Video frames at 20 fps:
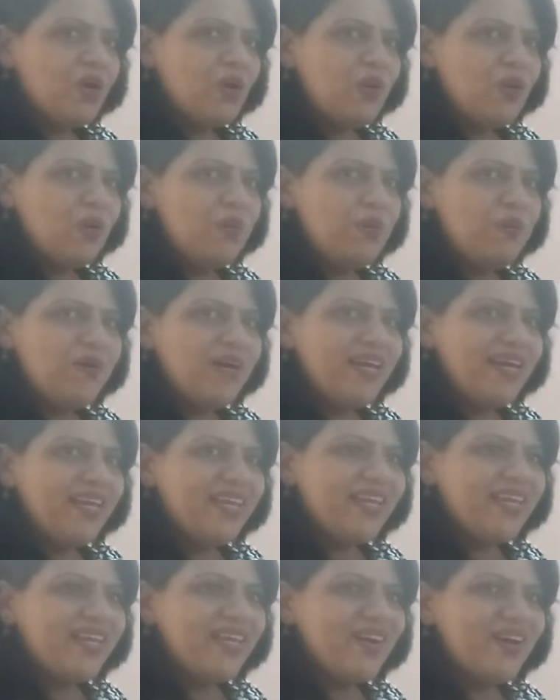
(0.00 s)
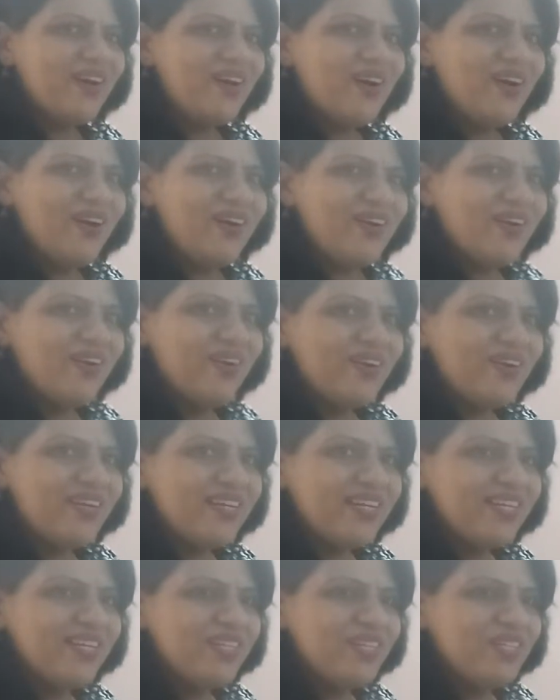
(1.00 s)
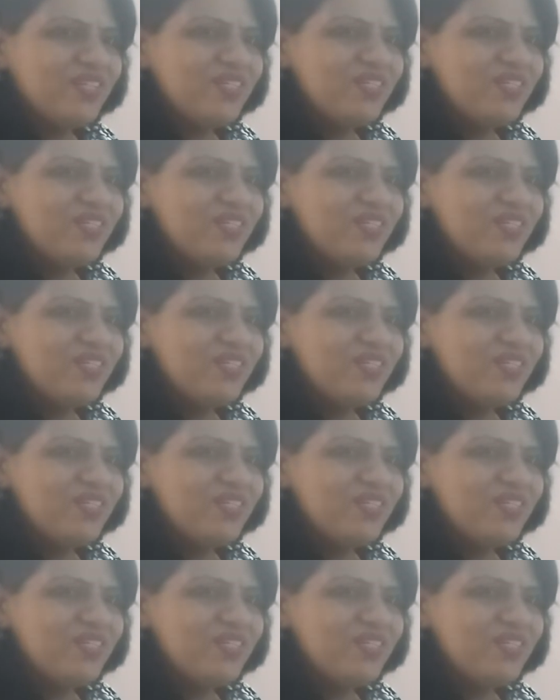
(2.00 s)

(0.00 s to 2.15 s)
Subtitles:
Oh my God.